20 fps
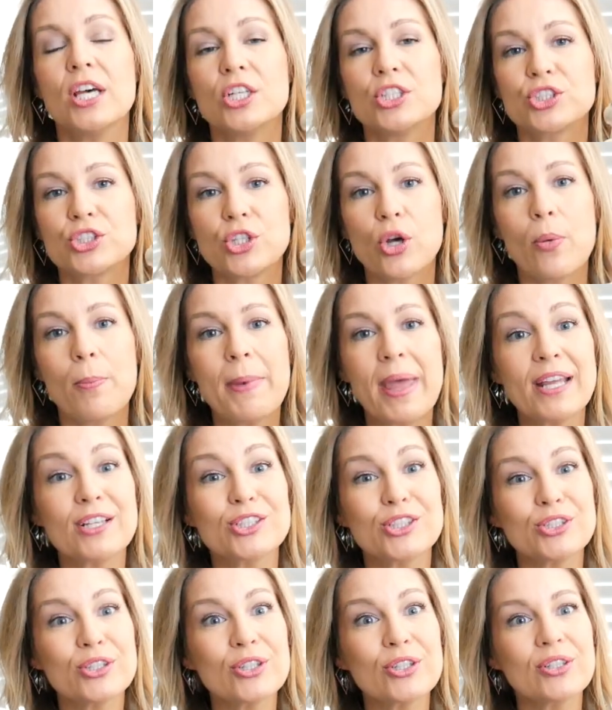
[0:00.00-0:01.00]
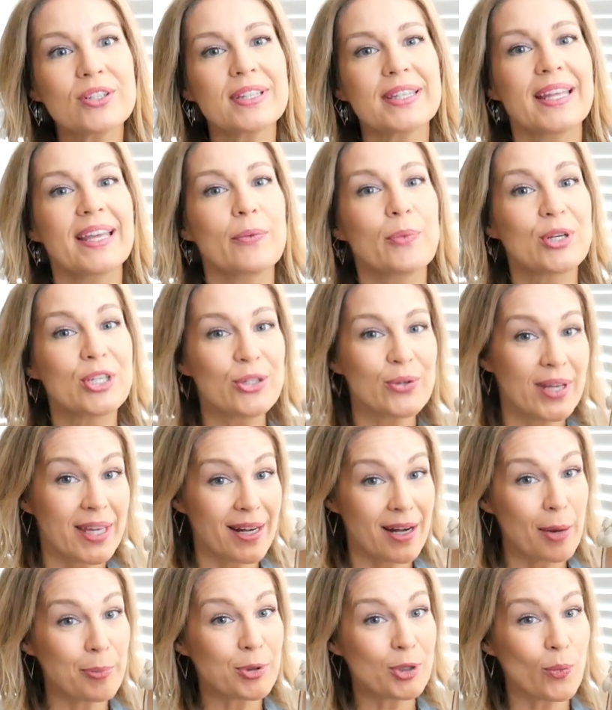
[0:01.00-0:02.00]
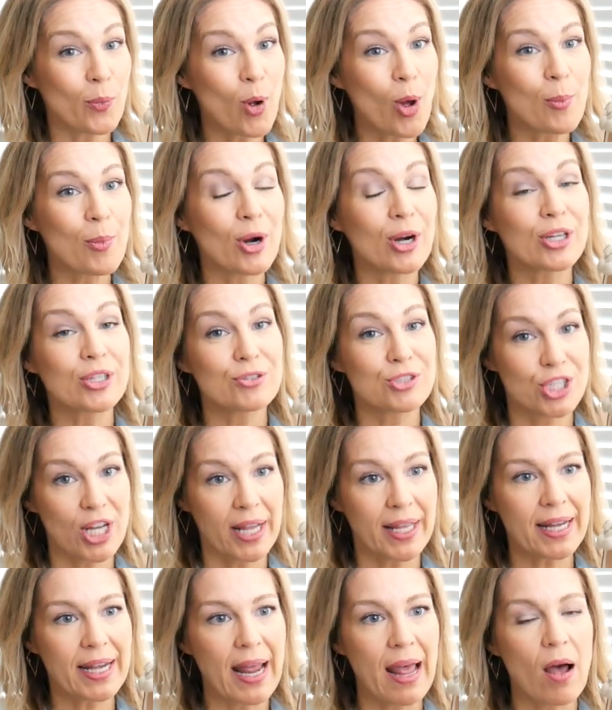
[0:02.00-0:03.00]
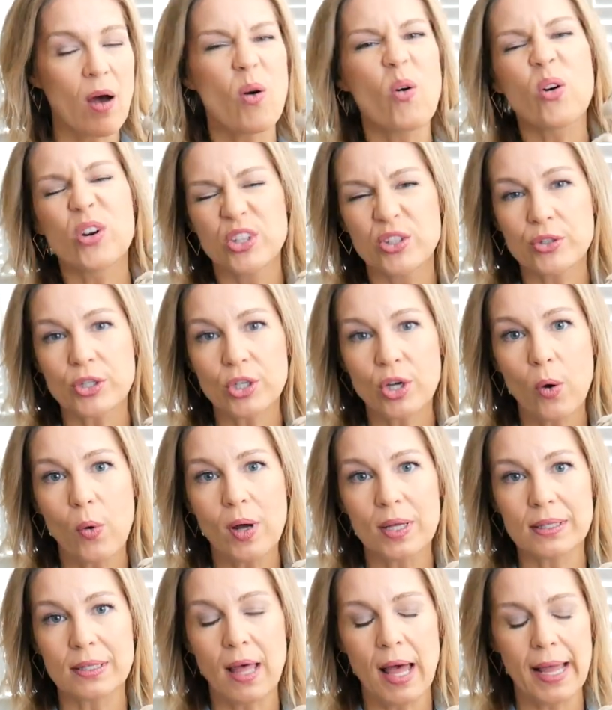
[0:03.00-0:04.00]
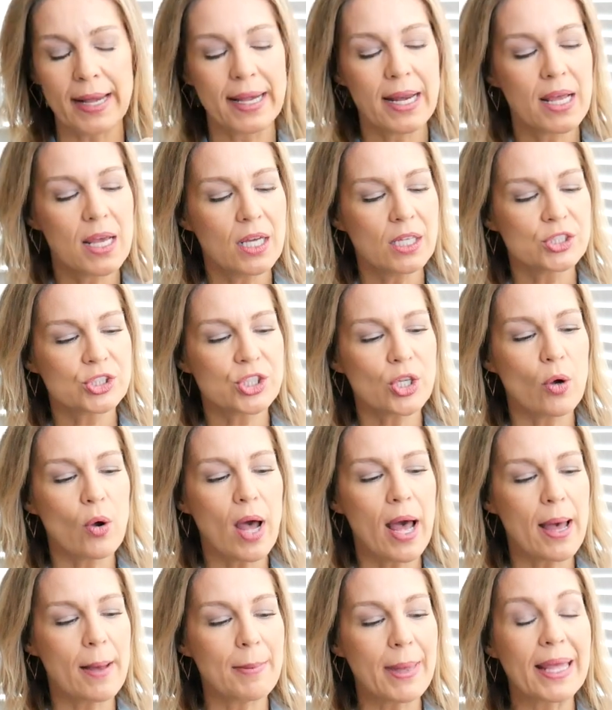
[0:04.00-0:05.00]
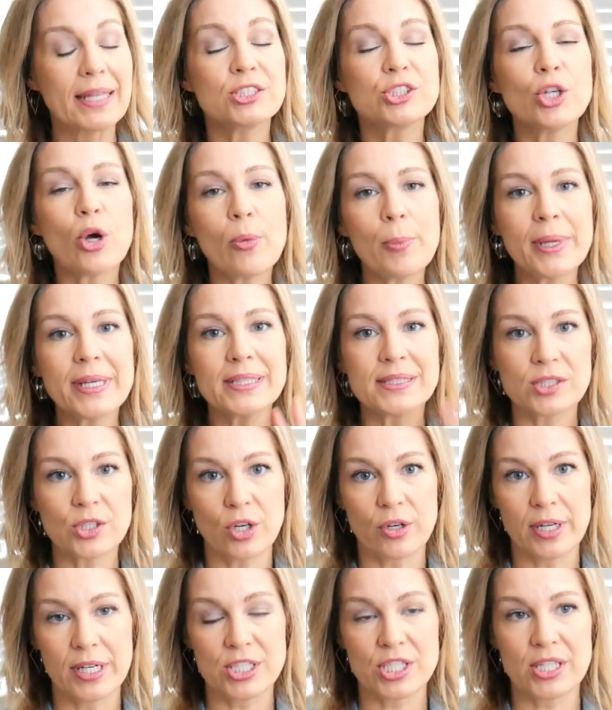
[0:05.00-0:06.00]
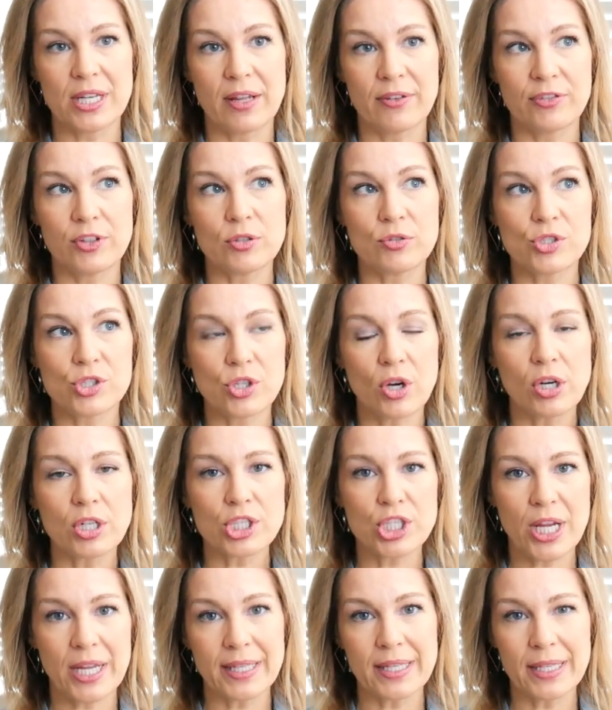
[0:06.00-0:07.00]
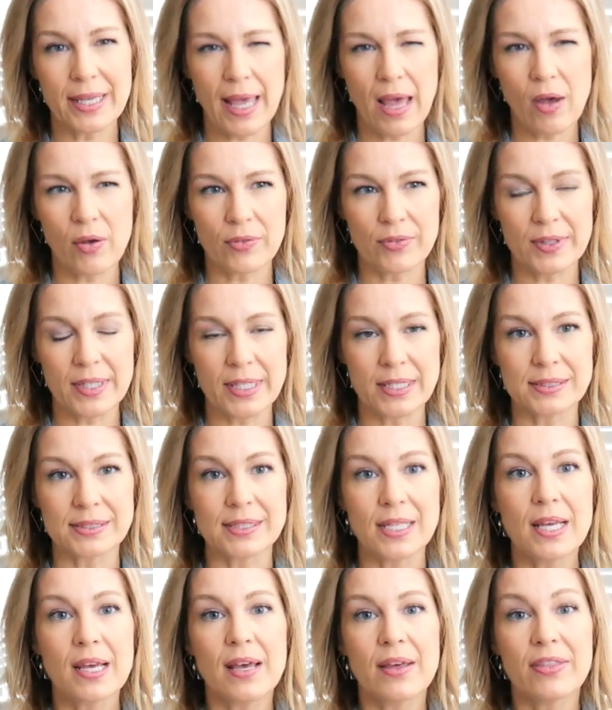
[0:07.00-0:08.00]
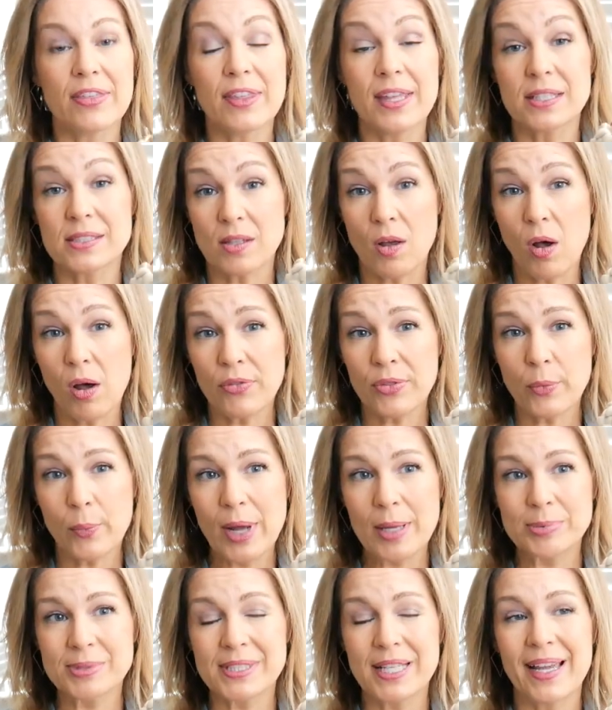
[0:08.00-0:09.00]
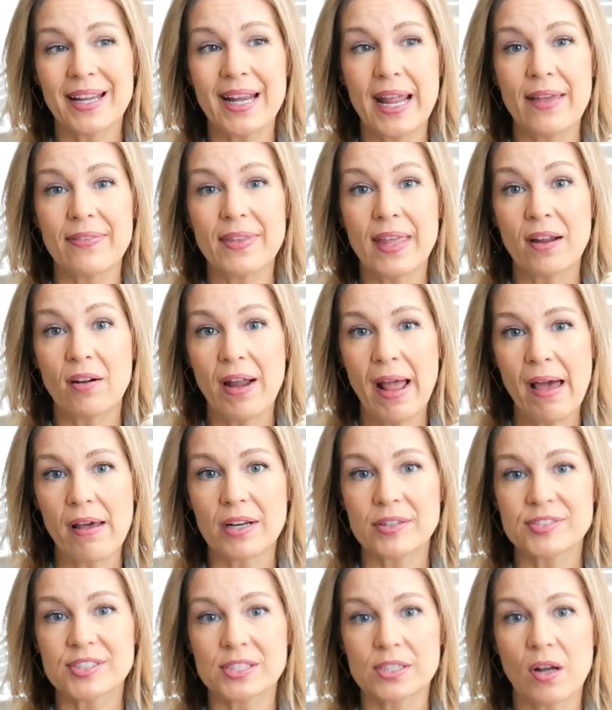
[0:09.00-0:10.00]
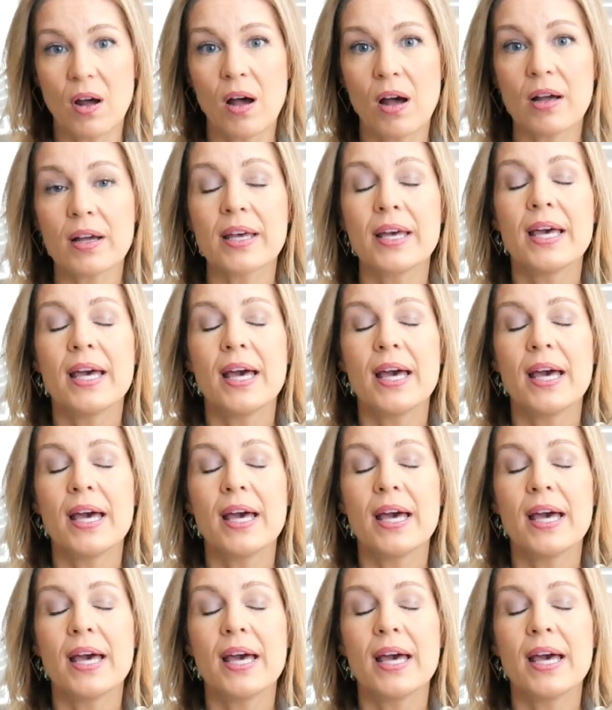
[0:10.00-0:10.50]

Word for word: So make sure that when you hit up your Walmart, you check it out or you can go online. So, um, and don't be discouraged if you start checking out these things on the website and they are out of stock